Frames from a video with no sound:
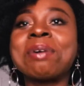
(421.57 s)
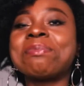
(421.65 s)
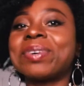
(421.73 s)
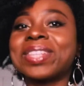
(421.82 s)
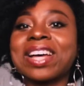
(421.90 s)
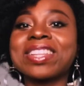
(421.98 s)

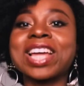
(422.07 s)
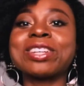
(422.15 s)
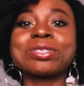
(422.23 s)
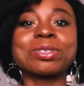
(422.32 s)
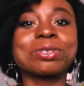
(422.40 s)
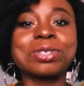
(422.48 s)
but that i
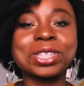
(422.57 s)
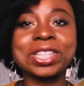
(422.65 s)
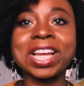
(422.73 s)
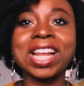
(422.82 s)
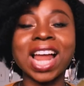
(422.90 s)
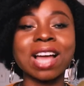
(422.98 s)
don't want to
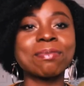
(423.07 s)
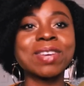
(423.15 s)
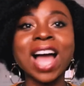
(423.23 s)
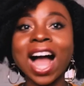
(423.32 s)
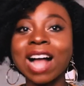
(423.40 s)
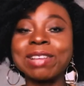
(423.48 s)
share like
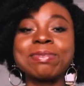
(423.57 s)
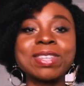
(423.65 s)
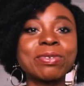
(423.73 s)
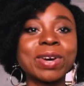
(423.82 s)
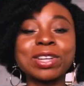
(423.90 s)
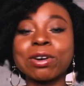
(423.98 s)
be,
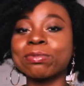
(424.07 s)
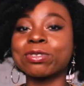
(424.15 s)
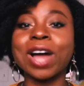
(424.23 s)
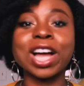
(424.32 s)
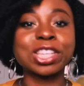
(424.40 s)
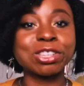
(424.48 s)
be when it comes
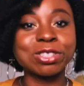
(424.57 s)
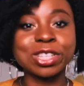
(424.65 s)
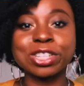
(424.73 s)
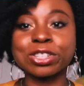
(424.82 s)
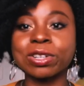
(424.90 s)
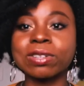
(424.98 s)
to
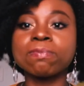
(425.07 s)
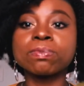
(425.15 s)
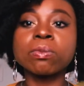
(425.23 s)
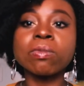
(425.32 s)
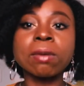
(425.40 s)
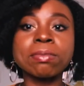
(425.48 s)
accusation
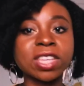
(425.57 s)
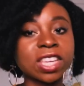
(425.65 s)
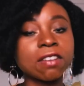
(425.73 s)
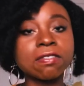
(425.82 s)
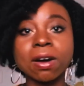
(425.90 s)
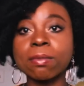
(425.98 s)
be
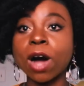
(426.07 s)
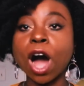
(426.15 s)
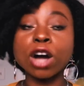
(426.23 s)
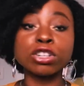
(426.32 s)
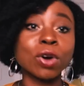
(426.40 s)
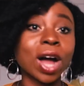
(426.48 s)
careful about
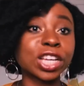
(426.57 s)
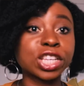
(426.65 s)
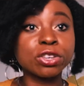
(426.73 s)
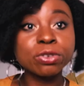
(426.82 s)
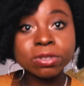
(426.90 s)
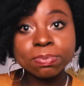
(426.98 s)
how you
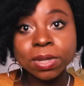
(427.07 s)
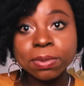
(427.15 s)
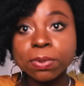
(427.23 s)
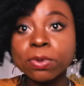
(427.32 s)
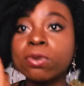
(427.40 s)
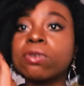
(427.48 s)
accuse
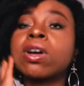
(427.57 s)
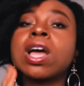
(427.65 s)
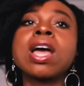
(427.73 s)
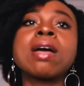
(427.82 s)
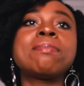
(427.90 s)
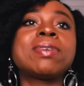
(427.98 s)
people
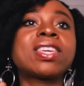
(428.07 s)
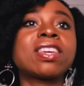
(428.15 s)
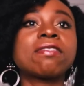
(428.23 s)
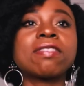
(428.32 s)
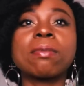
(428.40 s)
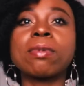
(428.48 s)
be
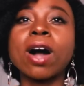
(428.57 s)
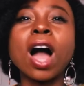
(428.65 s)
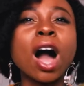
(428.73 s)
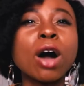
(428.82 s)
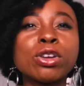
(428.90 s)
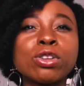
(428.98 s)
careful about
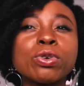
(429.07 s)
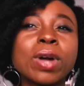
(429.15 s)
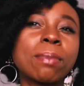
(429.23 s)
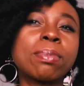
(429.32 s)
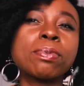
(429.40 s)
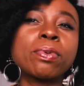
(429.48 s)
how you look
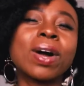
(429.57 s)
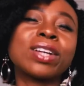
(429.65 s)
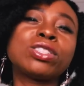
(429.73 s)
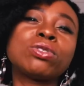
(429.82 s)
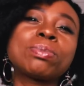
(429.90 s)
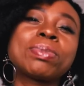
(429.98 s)
at people
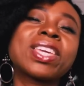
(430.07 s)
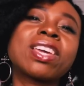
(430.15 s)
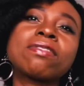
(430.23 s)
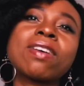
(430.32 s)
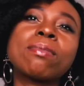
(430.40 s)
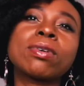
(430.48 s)
and you be
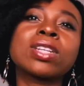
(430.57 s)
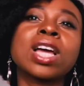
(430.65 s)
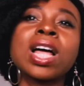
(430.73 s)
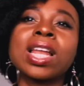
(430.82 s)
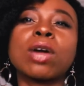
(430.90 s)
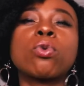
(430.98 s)
careful about
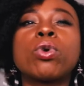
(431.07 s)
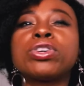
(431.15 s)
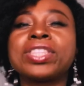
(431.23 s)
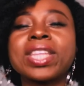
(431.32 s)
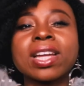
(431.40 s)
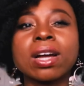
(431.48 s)
like what
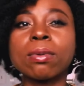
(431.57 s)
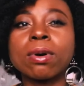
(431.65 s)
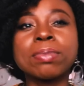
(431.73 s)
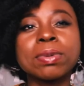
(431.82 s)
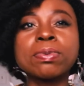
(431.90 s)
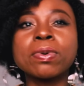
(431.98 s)
you think
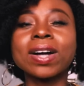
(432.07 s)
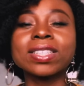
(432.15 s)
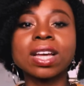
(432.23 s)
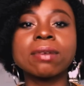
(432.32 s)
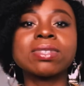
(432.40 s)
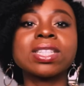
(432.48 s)
about people at
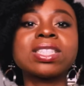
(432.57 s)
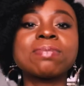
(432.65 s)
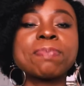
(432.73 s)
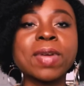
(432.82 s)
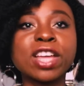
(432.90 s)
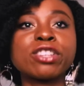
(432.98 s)
times it's
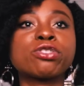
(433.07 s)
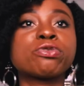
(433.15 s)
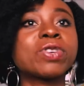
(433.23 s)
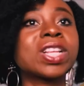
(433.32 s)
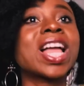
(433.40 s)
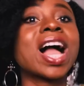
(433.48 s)
pays to
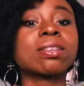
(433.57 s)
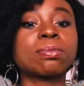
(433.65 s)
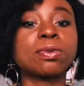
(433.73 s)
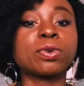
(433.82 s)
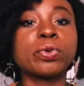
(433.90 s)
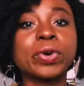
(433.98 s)
really ask
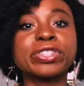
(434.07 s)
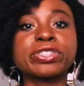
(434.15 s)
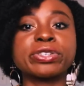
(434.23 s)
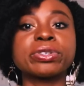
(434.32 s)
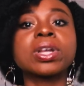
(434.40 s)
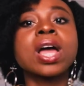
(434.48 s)
people
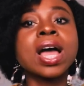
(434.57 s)
question